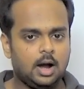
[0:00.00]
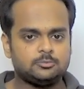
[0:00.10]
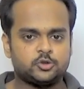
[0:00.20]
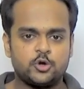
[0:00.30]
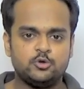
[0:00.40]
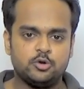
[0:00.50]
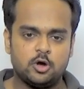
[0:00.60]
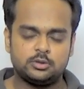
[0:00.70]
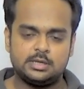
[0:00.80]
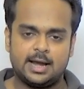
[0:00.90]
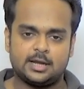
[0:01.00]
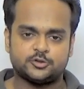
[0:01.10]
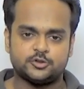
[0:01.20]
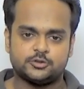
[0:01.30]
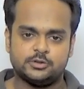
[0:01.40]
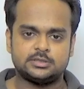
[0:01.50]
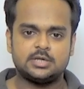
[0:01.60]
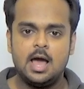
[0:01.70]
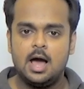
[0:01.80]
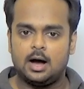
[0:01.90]
I'm sure you know the answer to
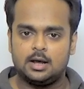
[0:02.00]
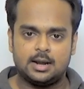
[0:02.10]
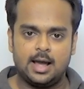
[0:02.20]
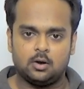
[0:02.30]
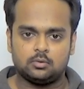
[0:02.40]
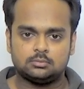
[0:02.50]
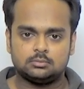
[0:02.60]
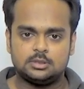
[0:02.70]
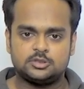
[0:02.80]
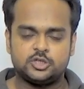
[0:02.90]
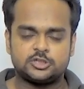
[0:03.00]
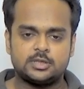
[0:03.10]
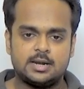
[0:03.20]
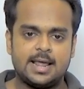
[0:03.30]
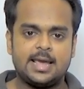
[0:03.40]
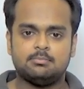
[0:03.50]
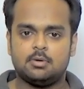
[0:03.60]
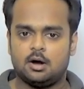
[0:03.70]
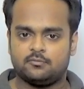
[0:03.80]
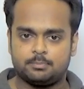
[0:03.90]
this. A noun is just the
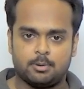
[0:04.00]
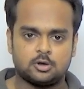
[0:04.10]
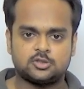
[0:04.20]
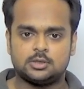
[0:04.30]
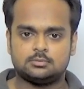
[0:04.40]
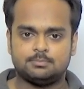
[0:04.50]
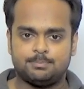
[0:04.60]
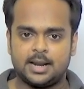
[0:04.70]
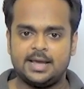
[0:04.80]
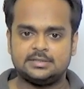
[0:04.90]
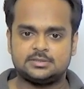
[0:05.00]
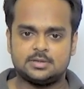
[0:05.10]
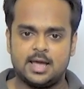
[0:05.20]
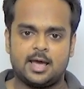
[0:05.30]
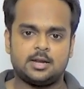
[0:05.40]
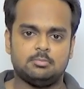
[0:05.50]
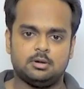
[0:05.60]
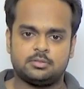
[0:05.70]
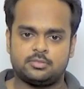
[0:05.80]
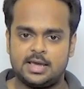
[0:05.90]
name of a person, place,
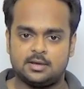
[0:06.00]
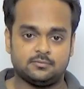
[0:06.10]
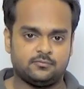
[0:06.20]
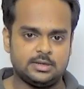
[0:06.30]
animal, thing,